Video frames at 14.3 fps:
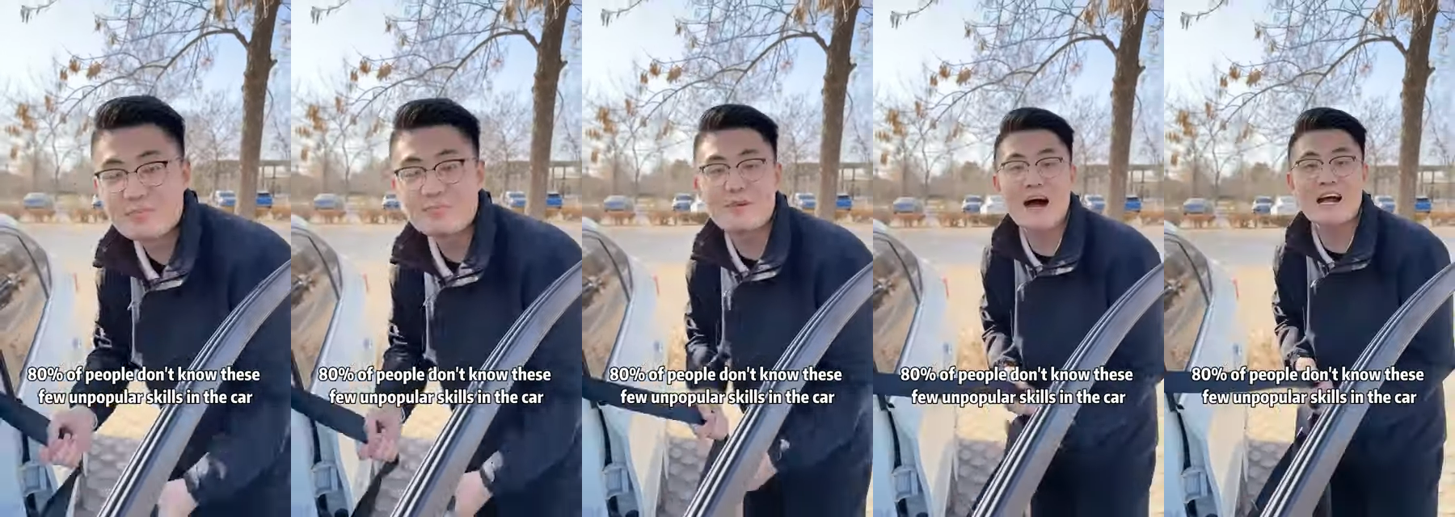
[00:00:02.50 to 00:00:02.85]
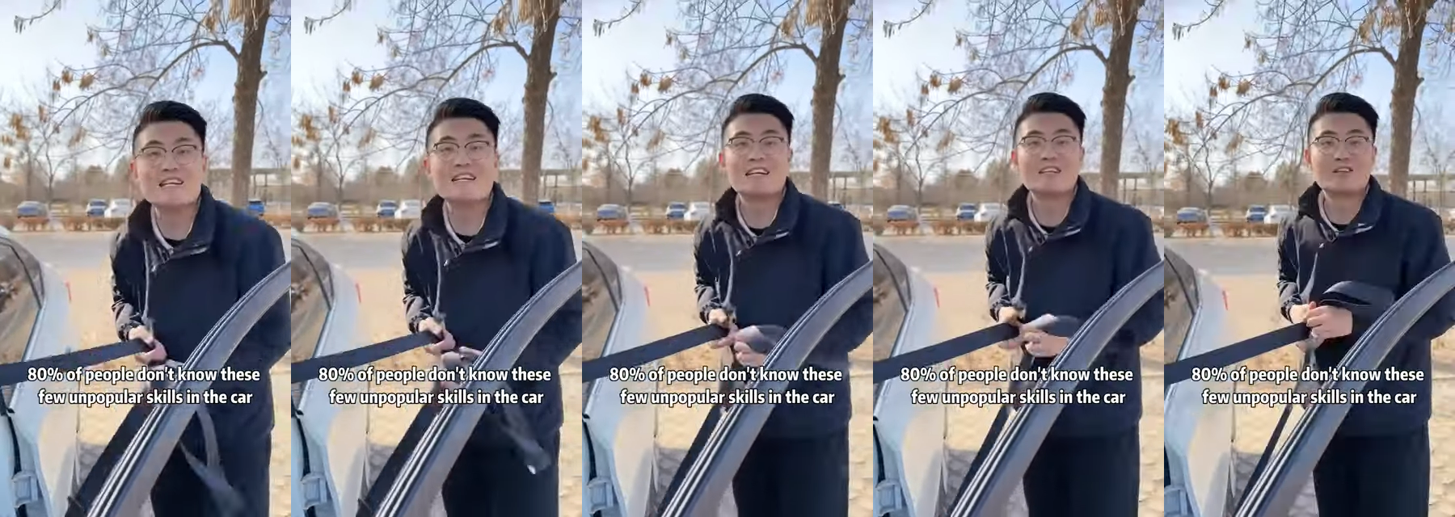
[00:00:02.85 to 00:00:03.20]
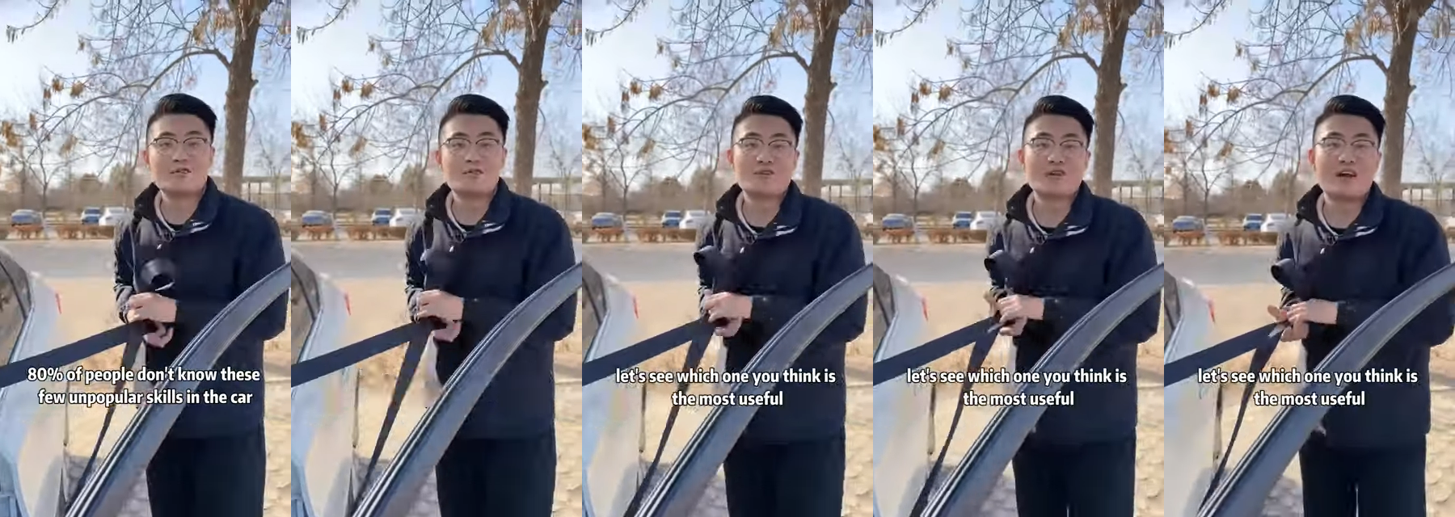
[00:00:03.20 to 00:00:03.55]
in the
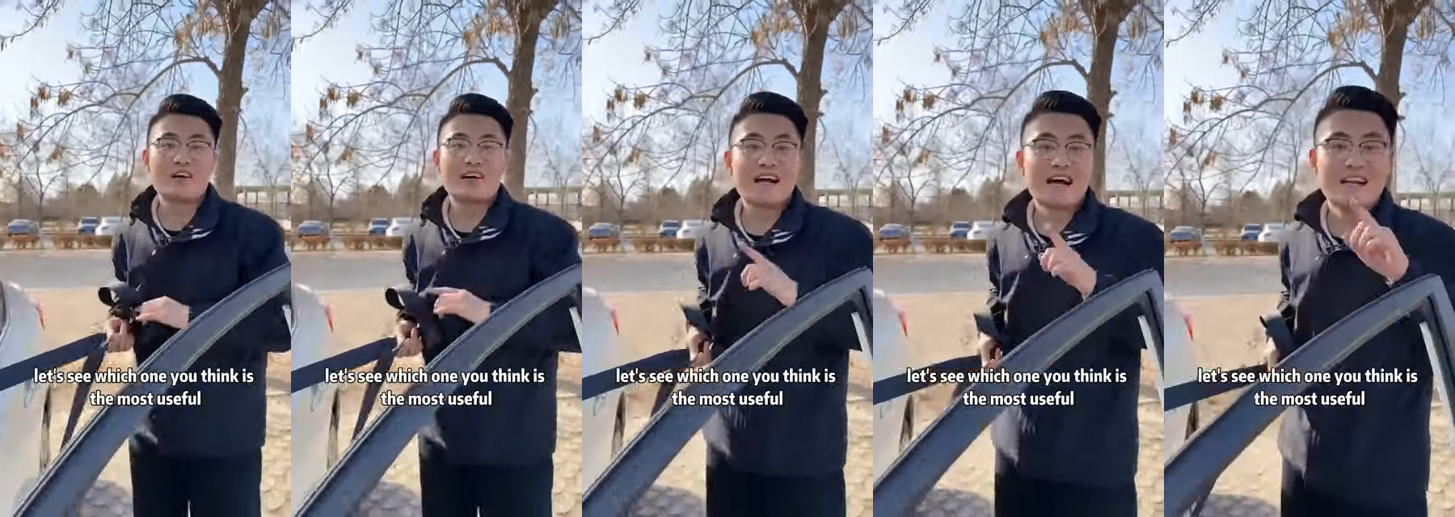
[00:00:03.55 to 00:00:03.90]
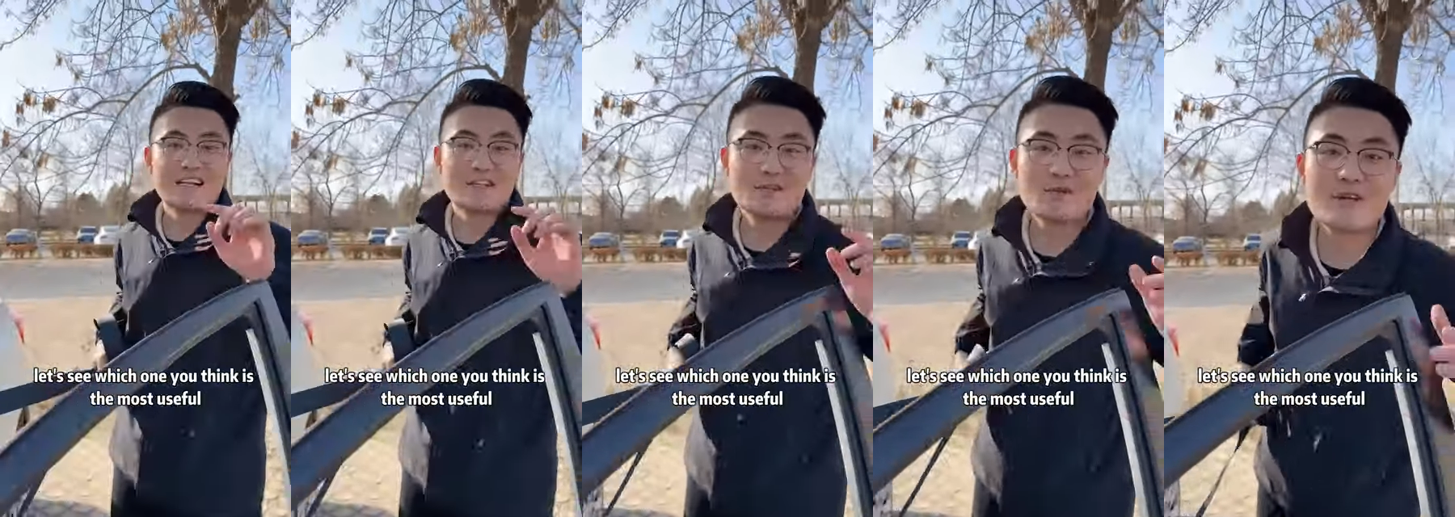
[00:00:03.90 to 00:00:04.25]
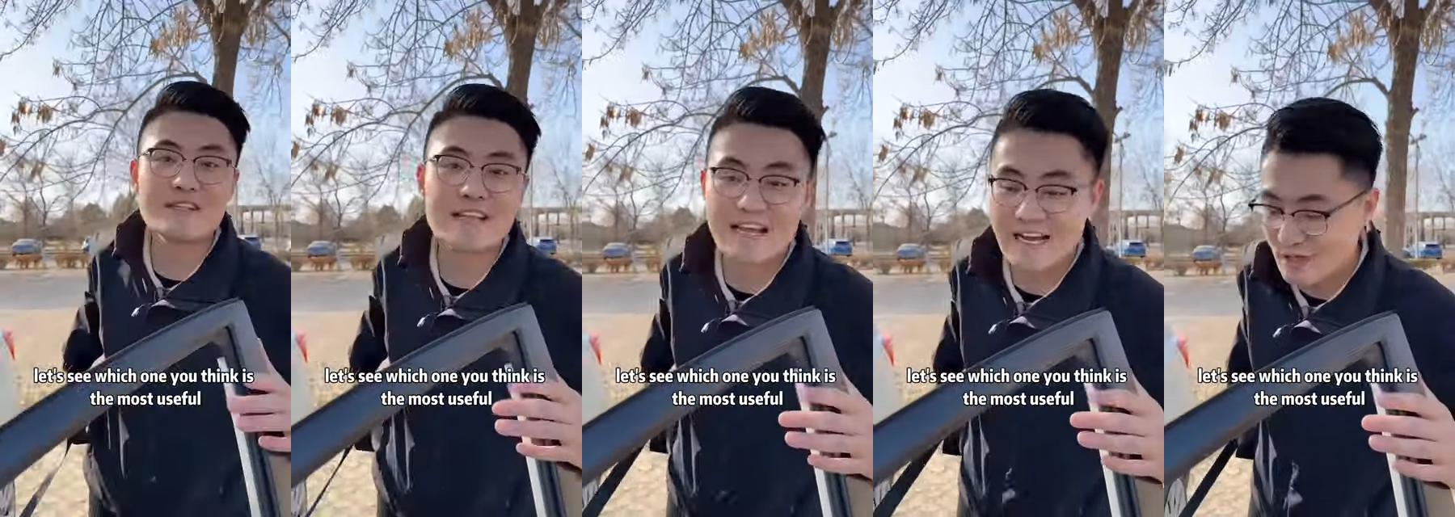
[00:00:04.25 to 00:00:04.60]
car. Let's see which one you
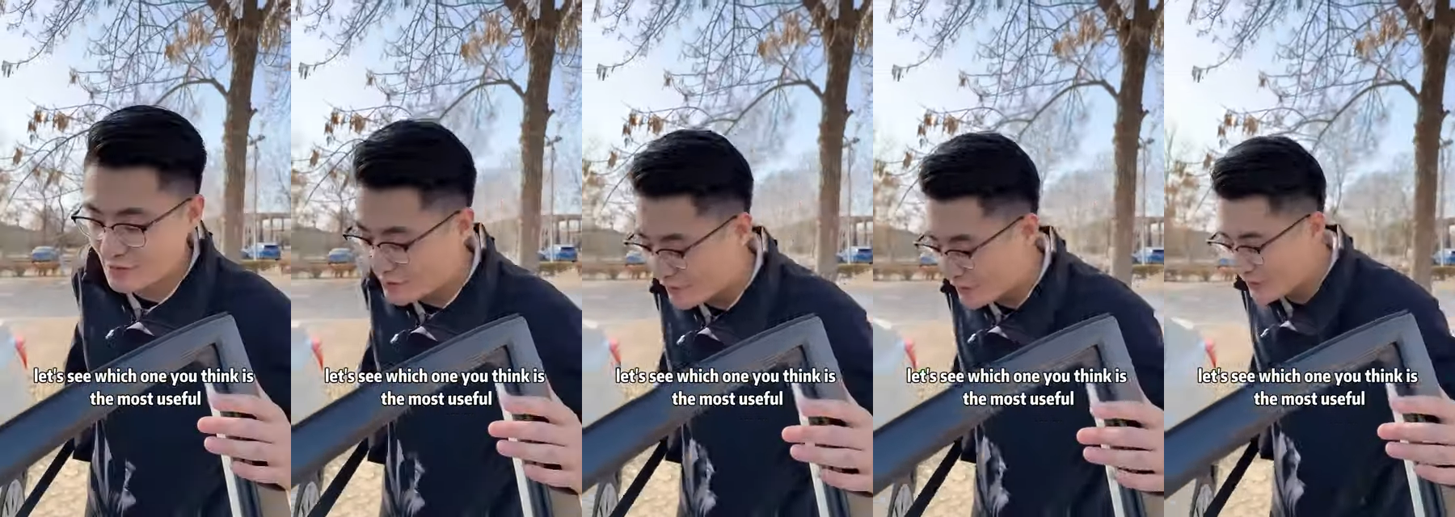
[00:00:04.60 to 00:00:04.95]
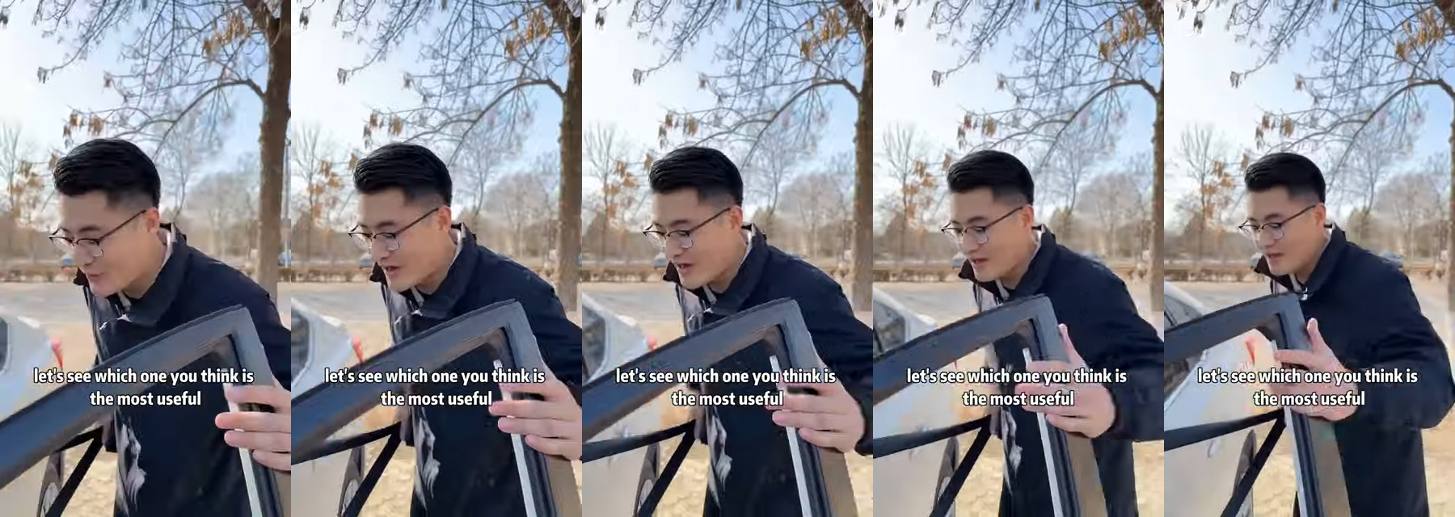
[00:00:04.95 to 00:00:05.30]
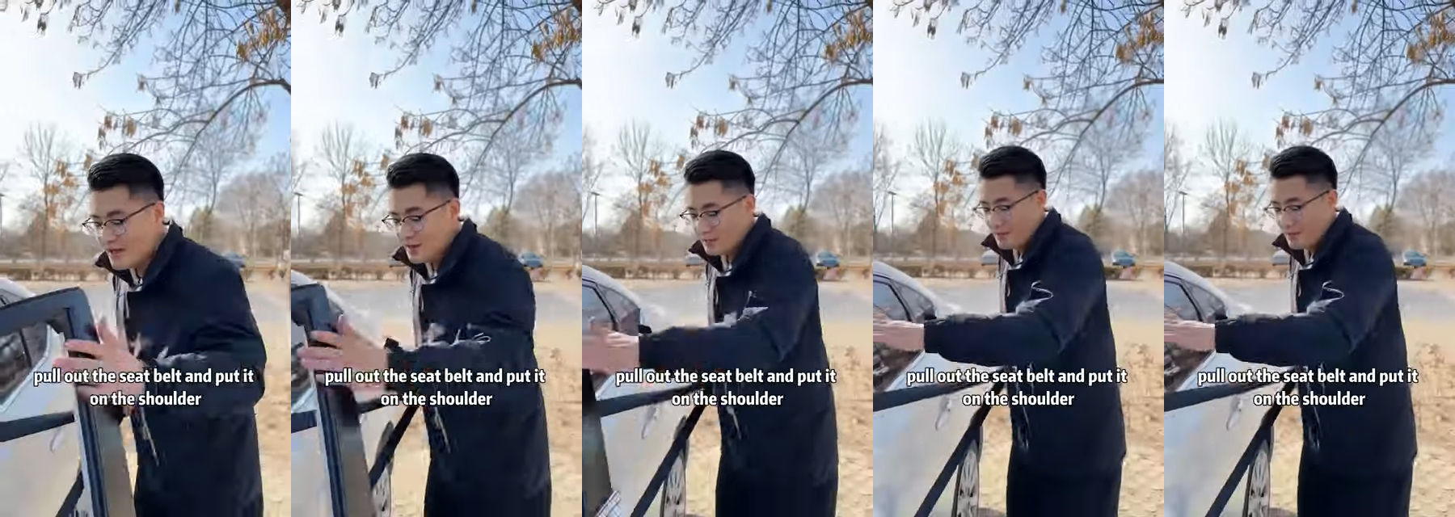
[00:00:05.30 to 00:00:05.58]
think is the most useful. Pull